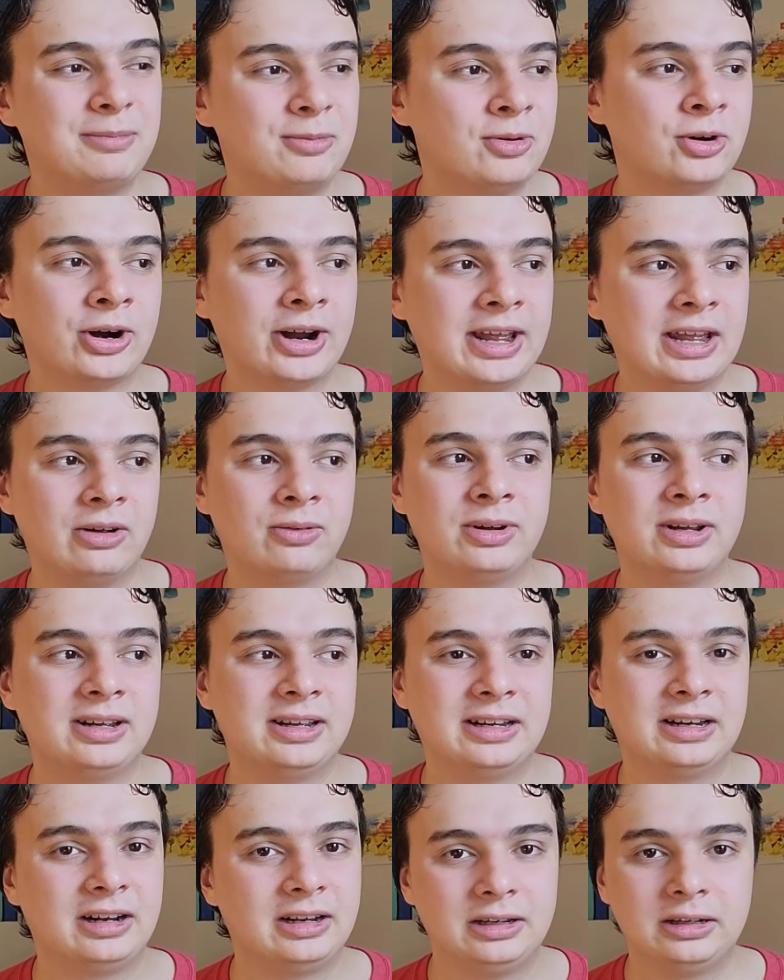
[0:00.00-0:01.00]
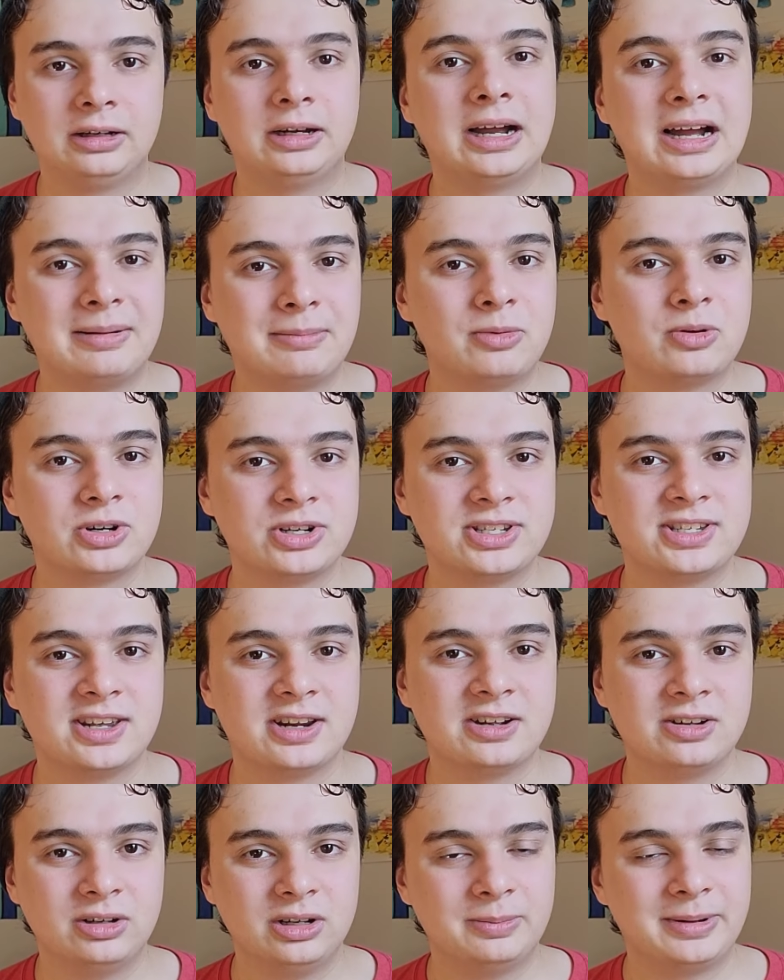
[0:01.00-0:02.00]
more angry and a lot more
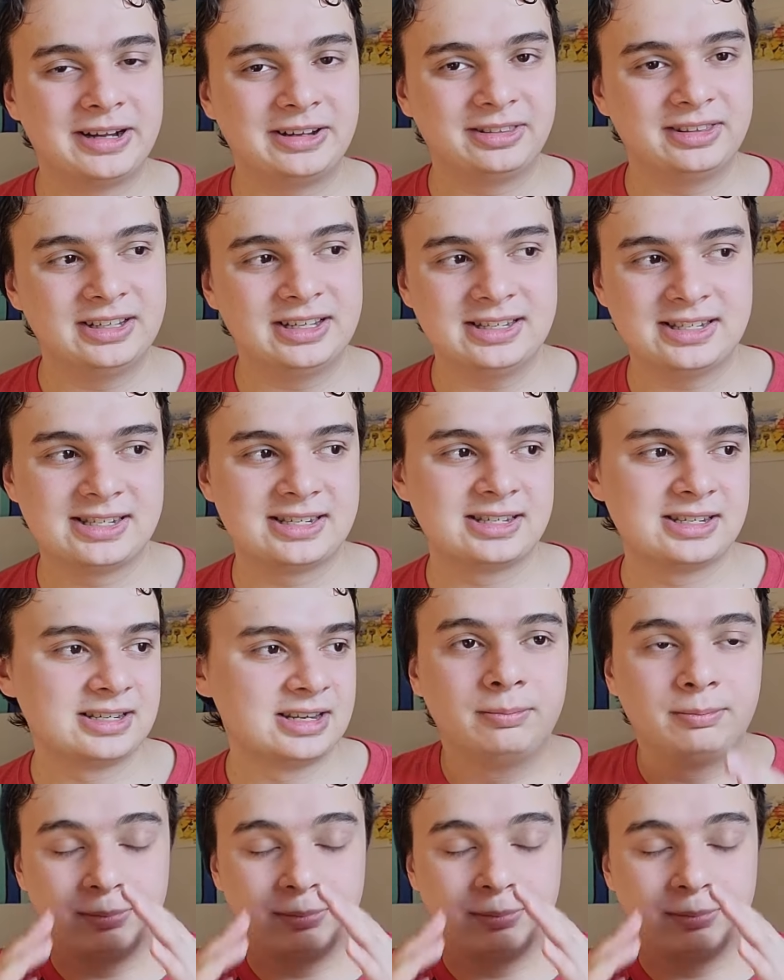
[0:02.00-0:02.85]
cynical about this.